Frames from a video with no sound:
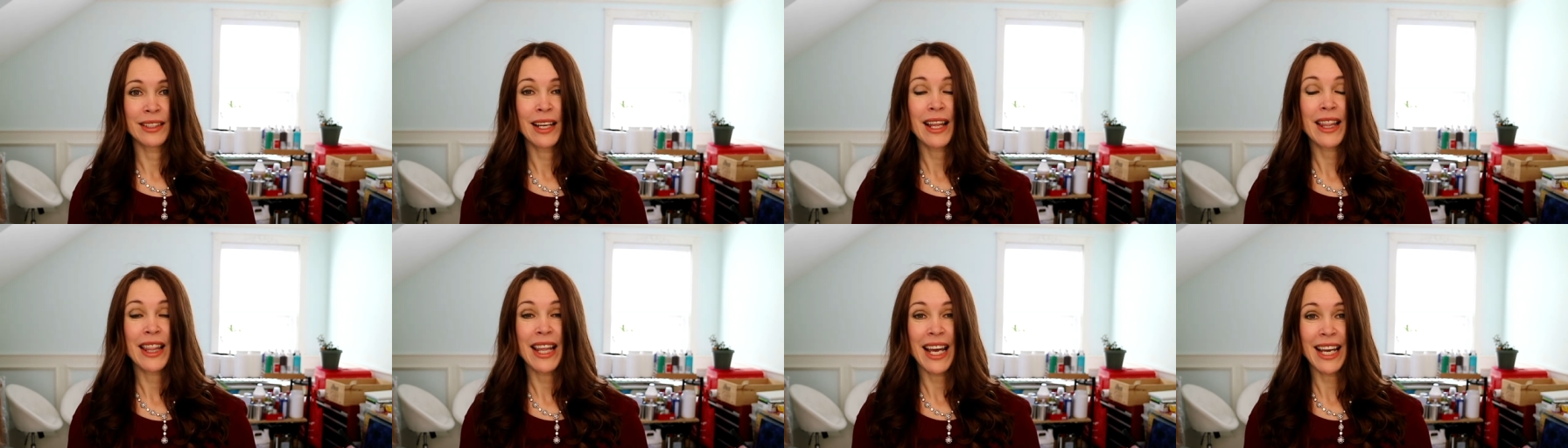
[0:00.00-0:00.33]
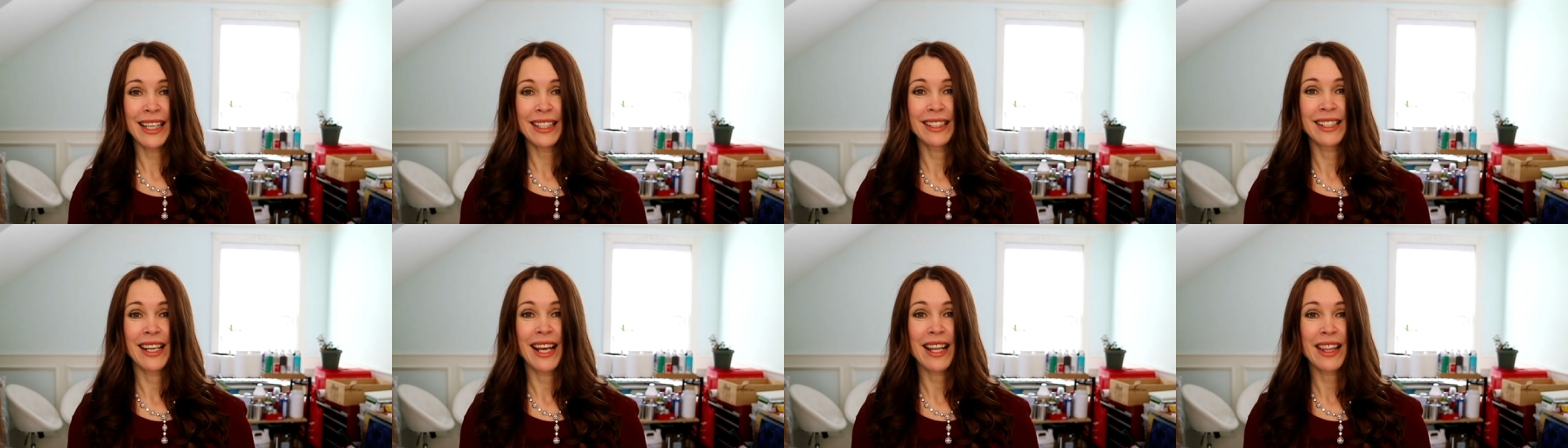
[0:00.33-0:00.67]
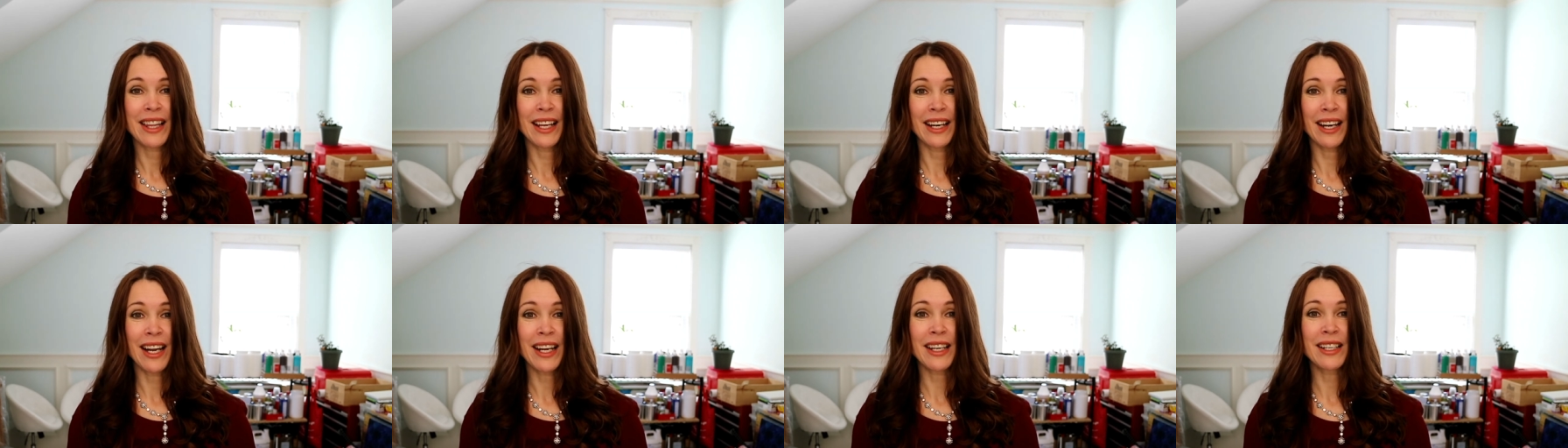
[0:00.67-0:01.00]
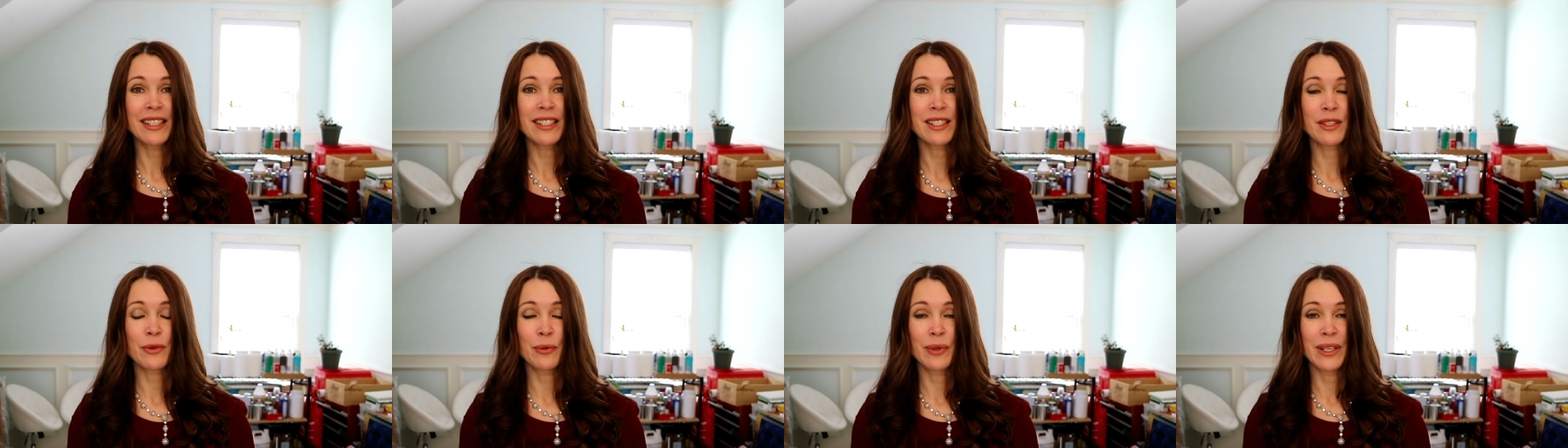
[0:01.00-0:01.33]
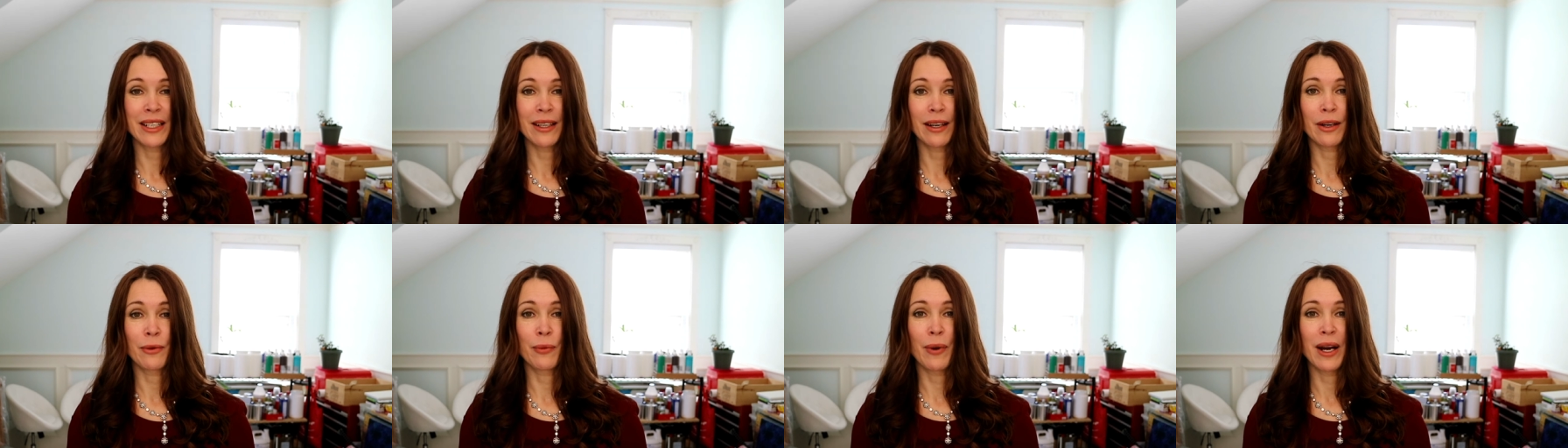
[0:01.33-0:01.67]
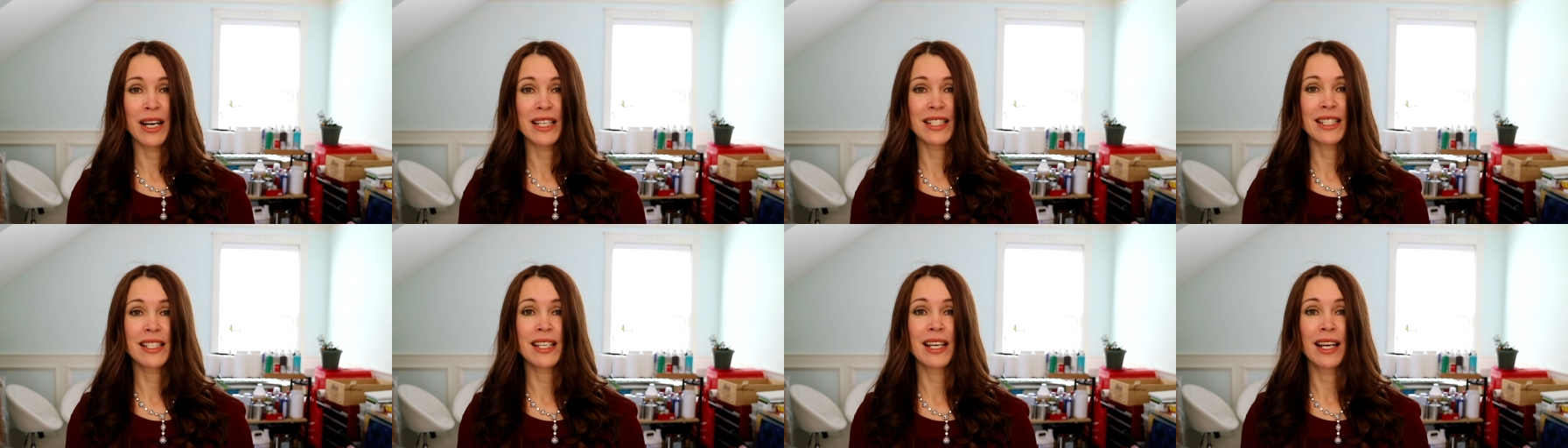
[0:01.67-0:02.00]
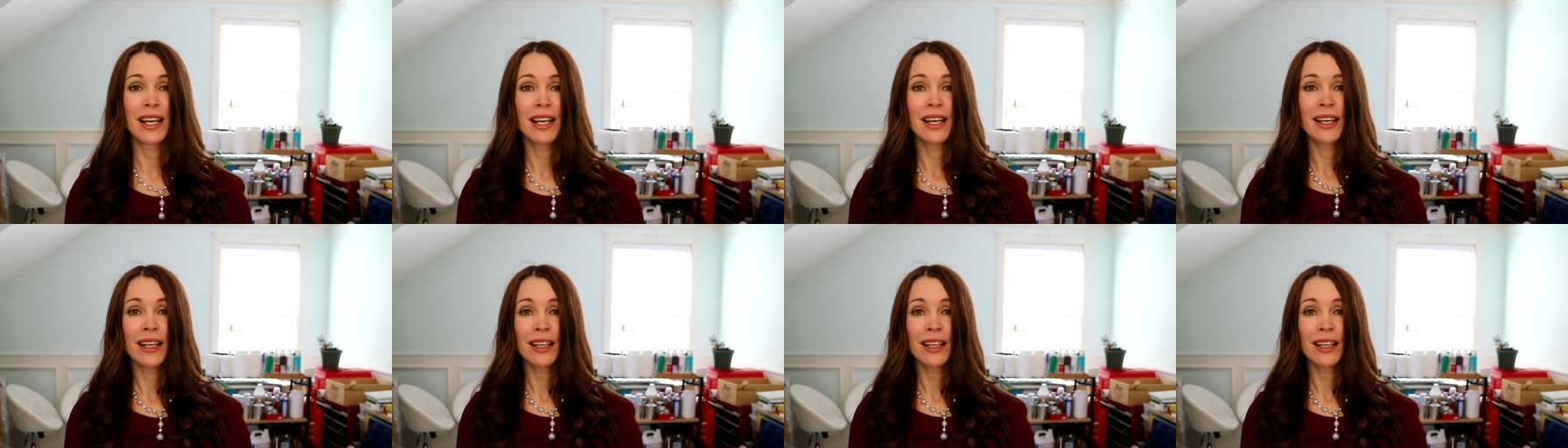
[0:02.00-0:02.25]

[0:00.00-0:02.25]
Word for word: Then the next word was